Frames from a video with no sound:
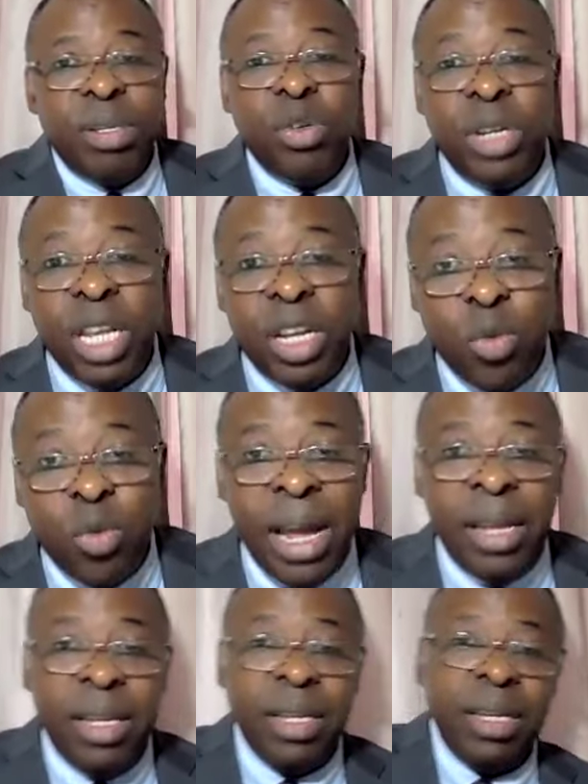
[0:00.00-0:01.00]
You need
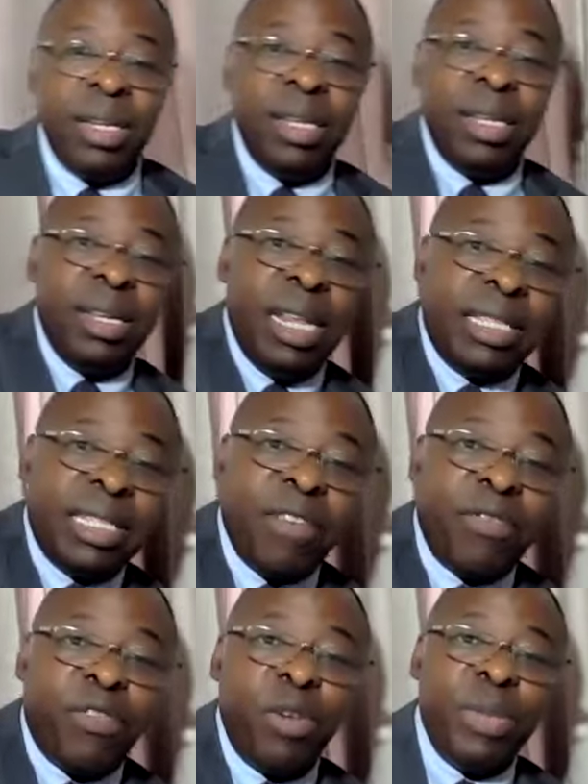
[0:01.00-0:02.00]
wine, they
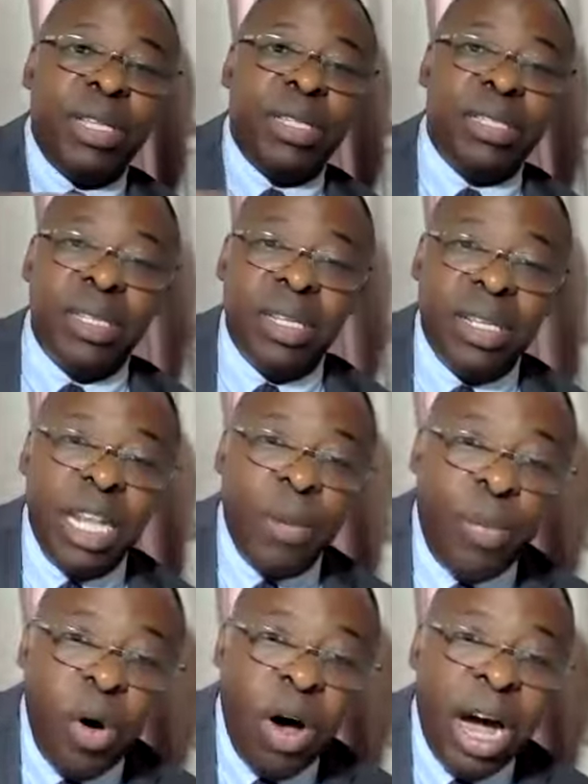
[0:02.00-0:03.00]
take from it, they
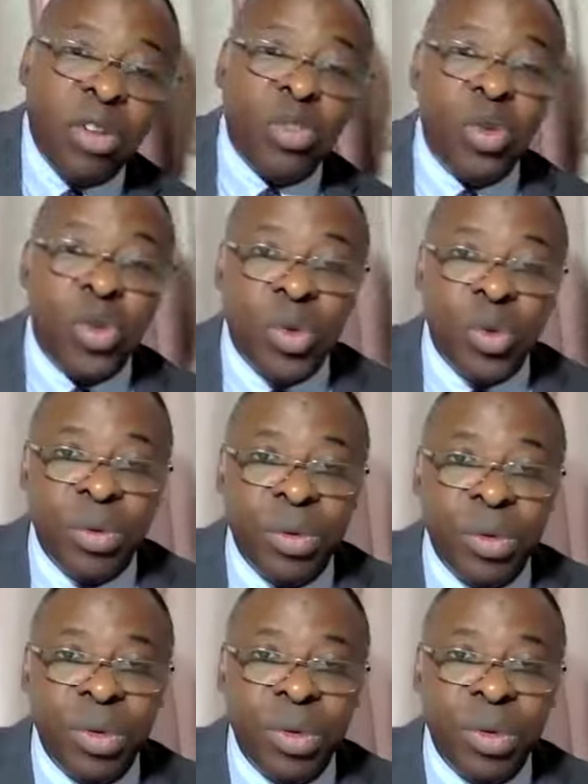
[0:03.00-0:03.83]
pour out to you.